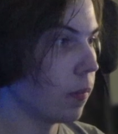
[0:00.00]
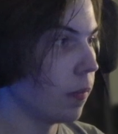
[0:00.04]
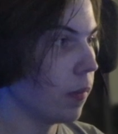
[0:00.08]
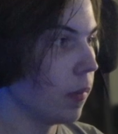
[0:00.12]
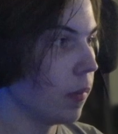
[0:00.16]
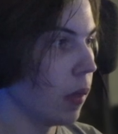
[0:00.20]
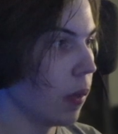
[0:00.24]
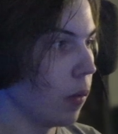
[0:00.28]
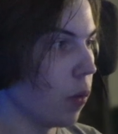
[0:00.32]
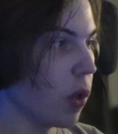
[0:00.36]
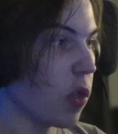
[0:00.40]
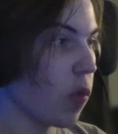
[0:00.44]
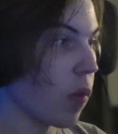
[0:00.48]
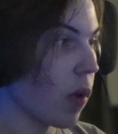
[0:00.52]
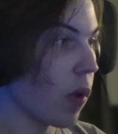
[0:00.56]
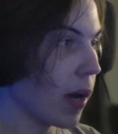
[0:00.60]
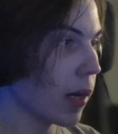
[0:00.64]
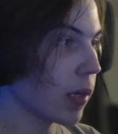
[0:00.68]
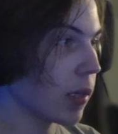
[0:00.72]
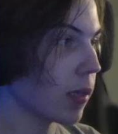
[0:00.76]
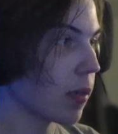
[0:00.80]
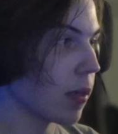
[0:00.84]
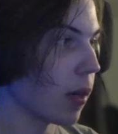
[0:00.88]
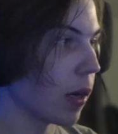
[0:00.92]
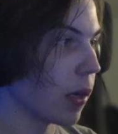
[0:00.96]
With
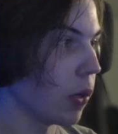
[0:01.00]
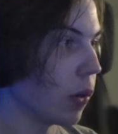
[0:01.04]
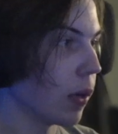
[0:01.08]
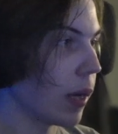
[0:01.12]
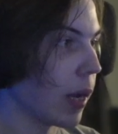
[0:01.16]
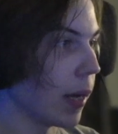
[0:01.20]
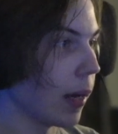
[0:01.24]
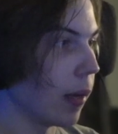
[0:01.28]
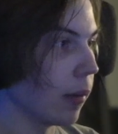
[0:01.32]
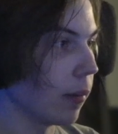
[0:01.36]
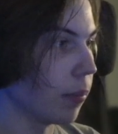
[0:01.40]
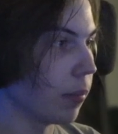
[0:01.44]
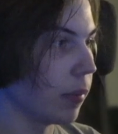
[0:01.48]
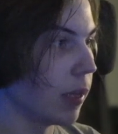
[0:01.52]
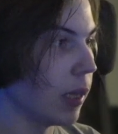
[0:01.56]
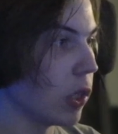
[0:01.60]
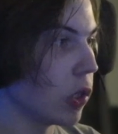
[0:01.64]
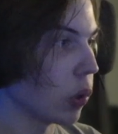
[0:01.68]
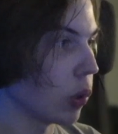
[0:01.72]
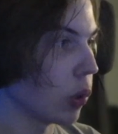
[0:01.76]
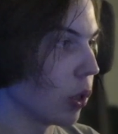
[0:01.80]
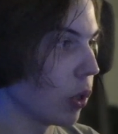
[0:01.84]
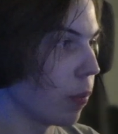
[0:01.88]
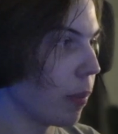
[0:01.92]
Rockstar, you kind of need to look